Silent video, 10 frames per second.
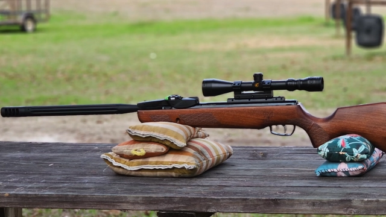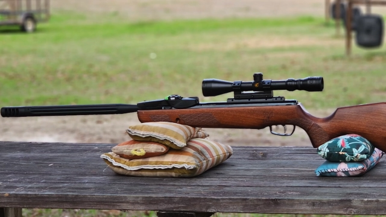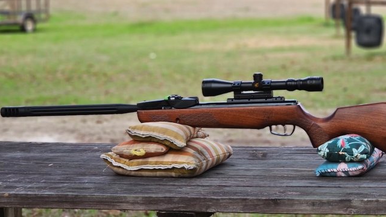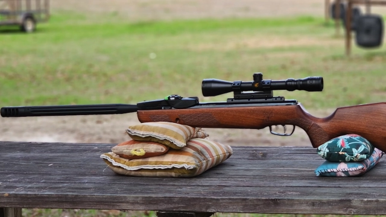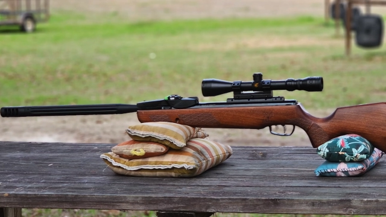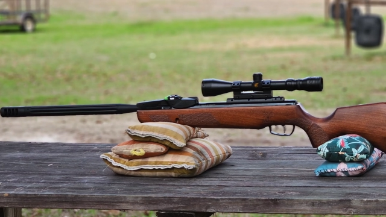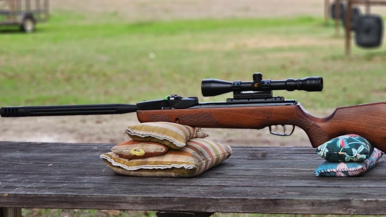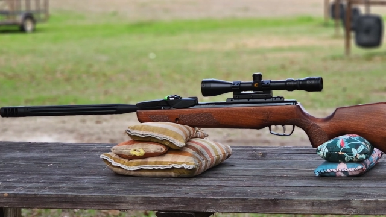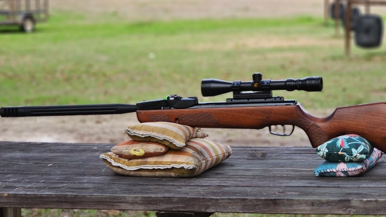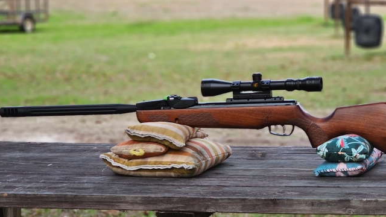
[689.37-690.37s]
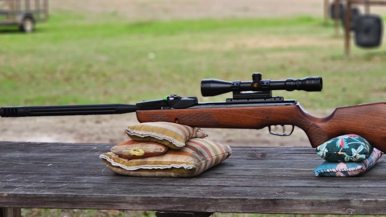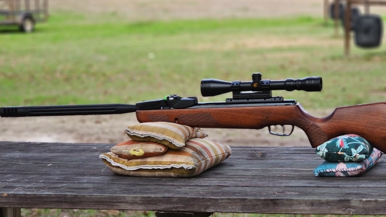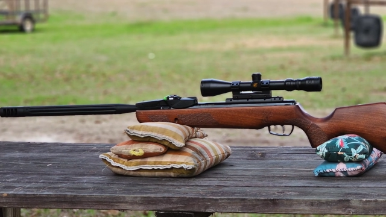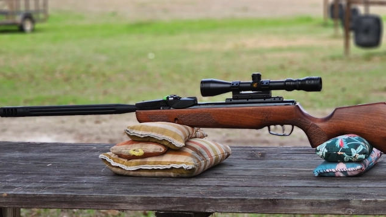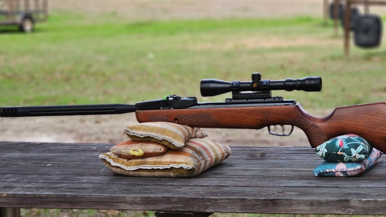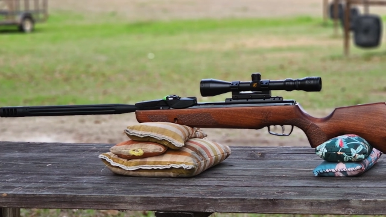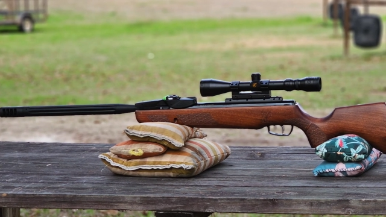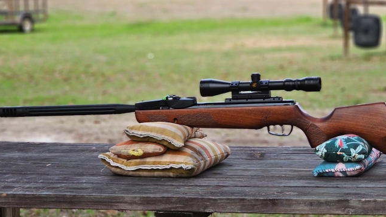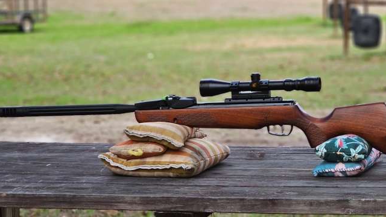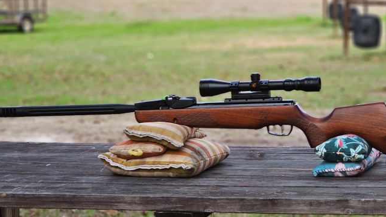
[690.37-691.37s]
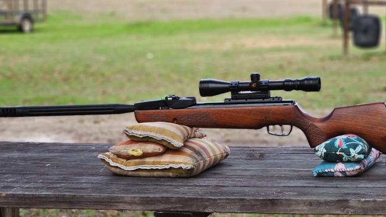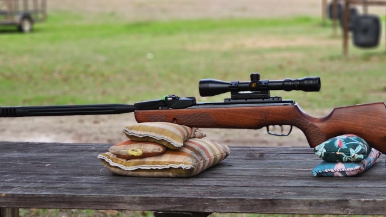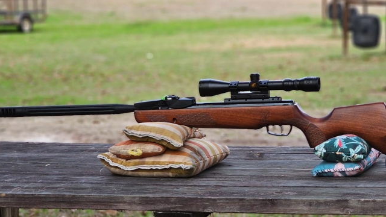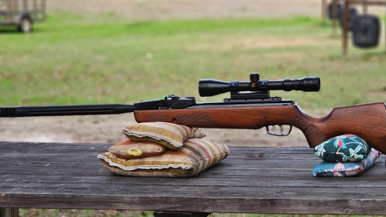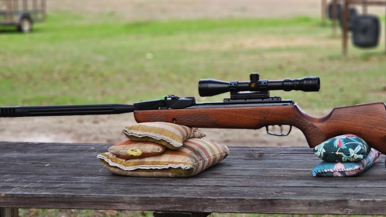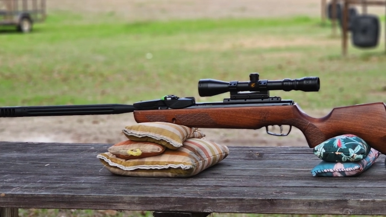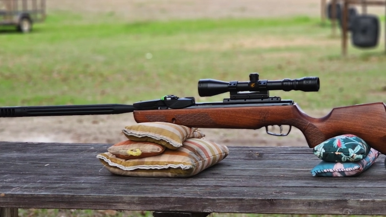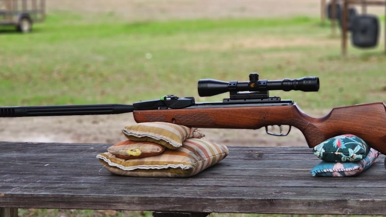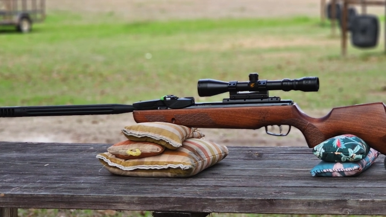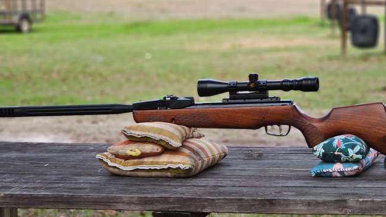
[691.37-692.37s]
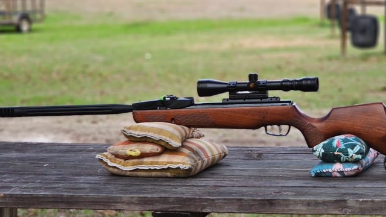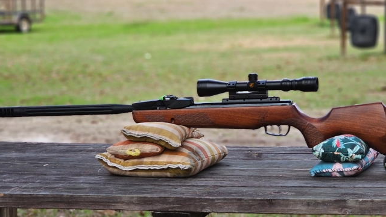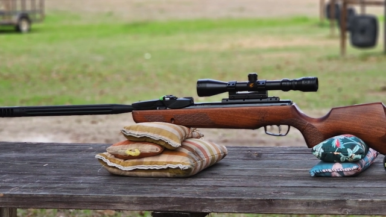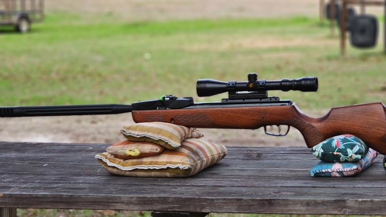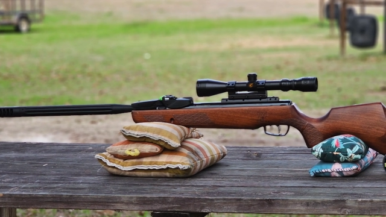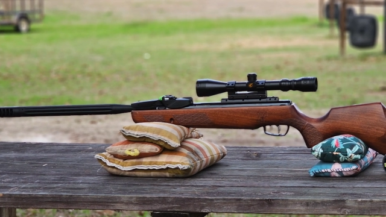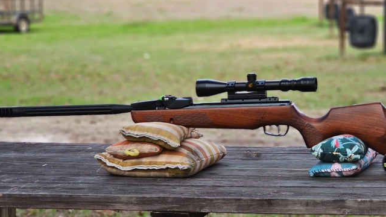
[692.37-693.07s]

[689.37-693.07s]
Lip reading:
[unreadable: no face in view]